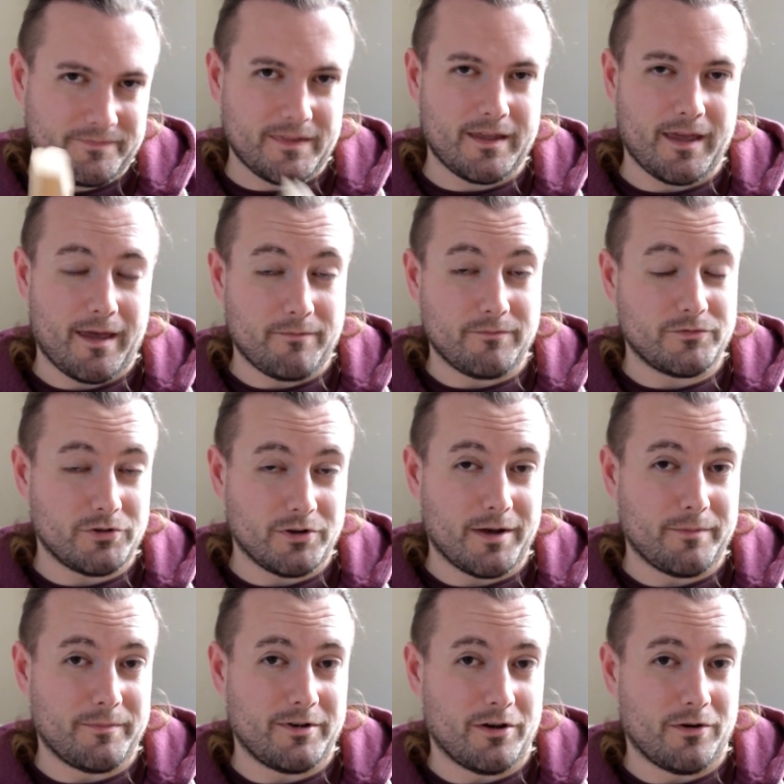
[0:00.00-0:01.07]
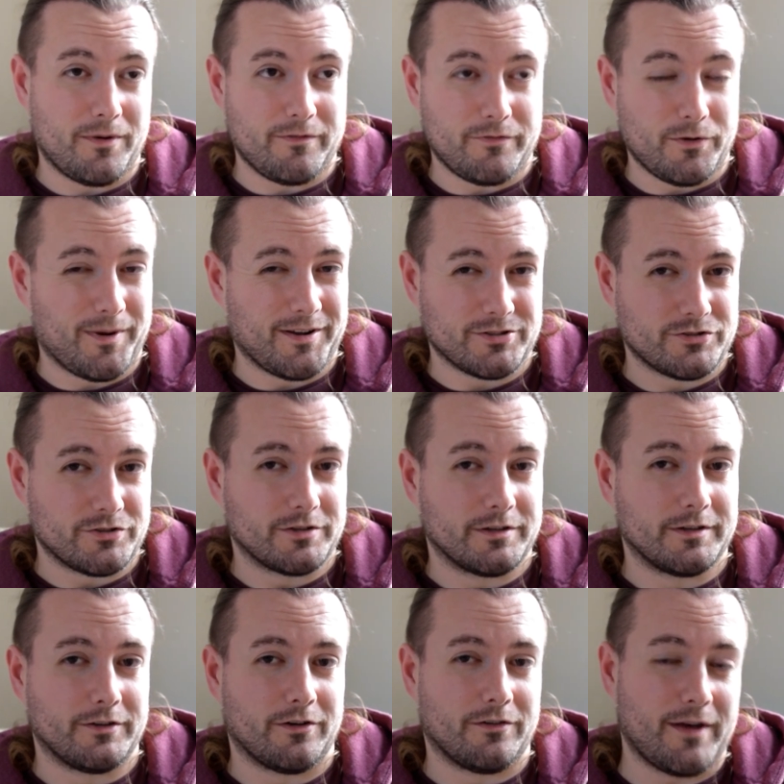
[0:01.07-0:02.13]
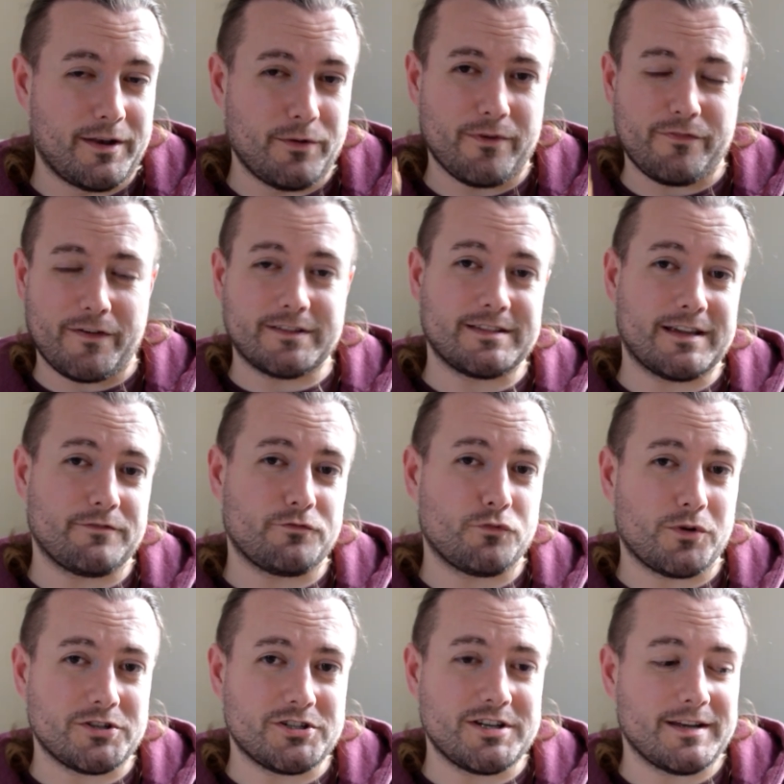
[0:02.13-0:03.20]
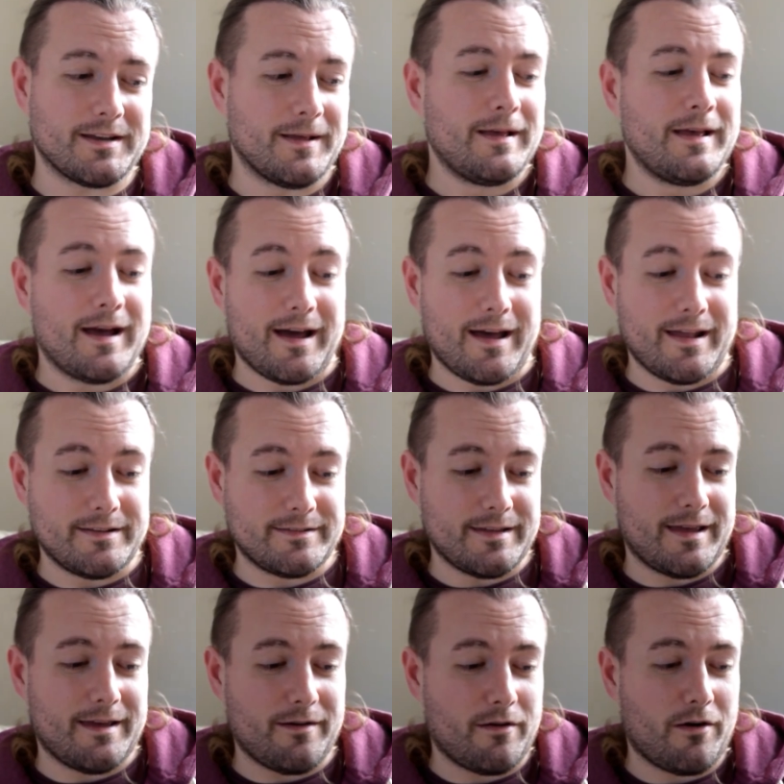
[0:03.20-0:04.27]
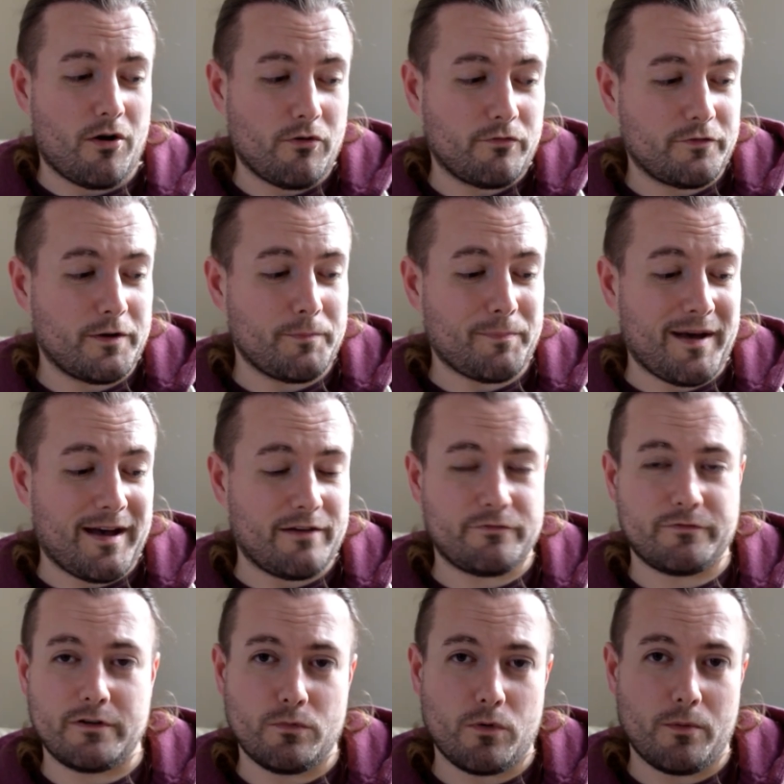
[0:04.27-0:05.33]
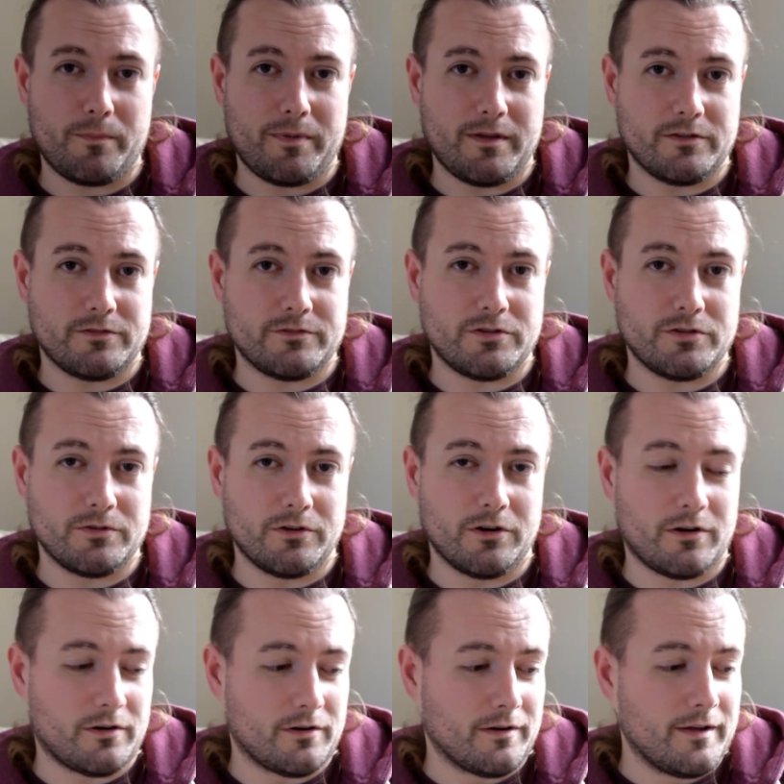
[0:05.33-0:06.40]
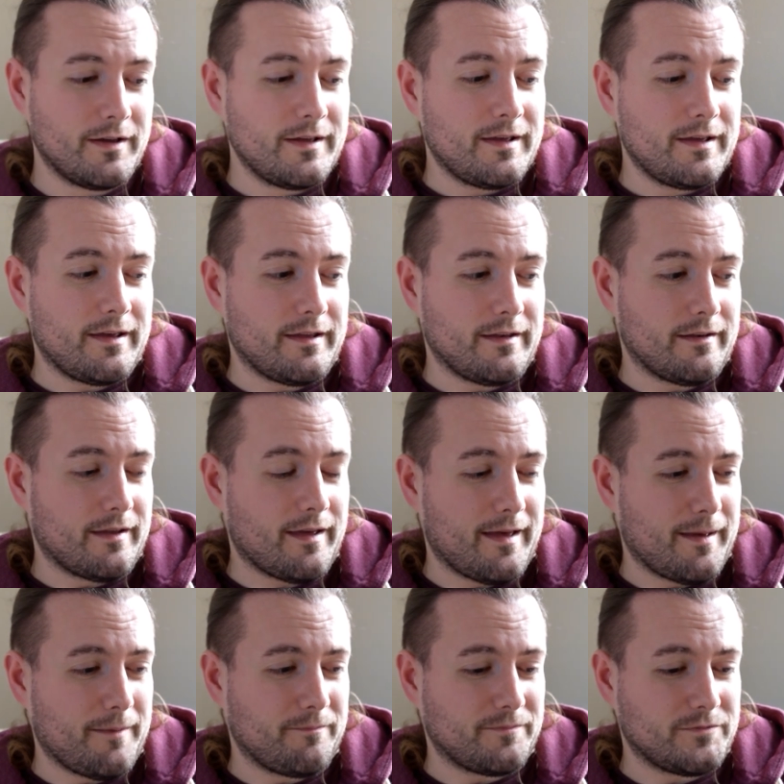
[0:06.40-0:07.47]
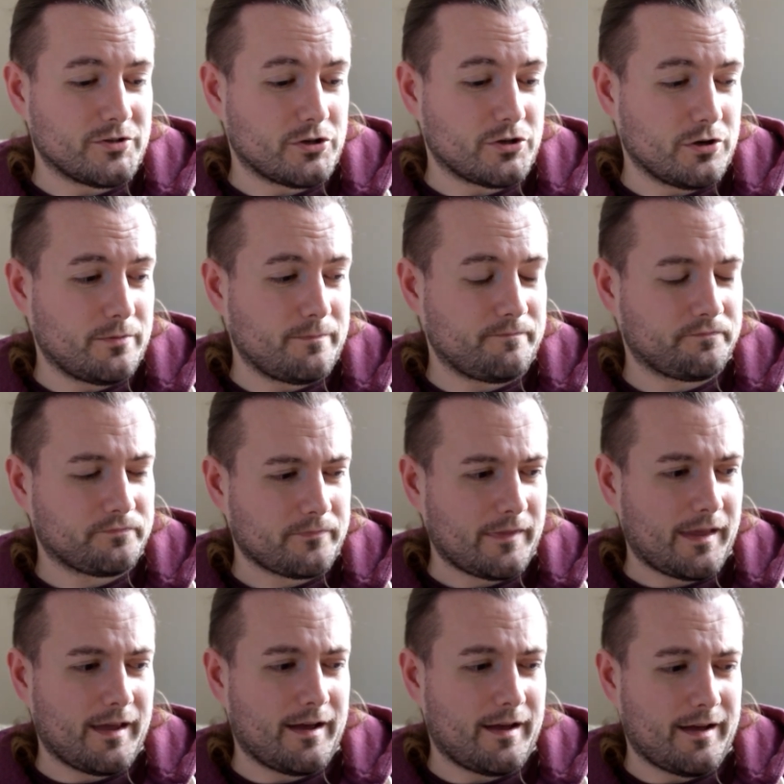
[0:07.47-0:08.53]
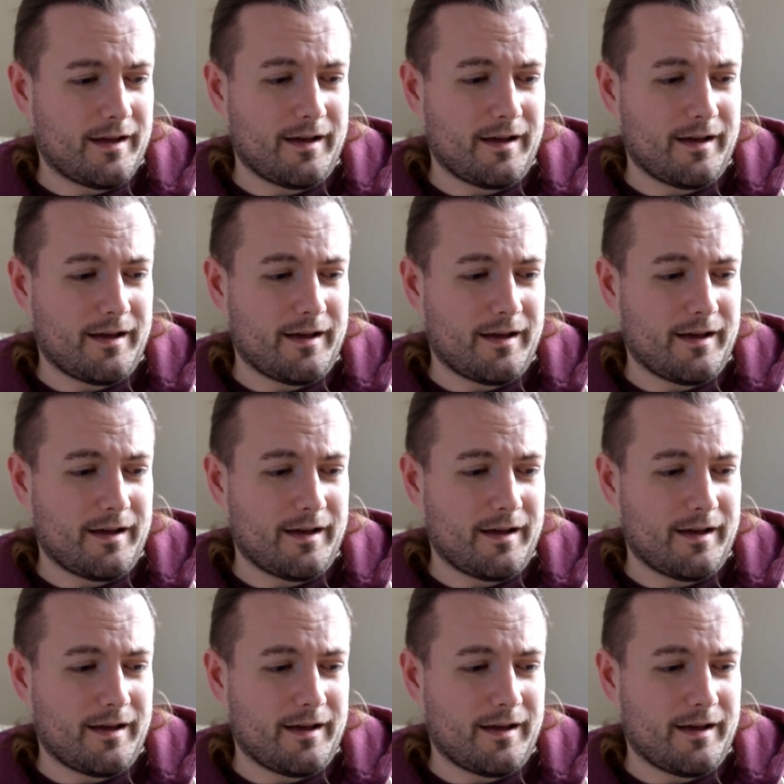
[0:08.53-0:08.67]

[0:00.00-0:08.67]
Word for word: um, do let me know if you are struggling or anyway thanks again for watching and uh, hopefully part three won't be too long in um, to come uh,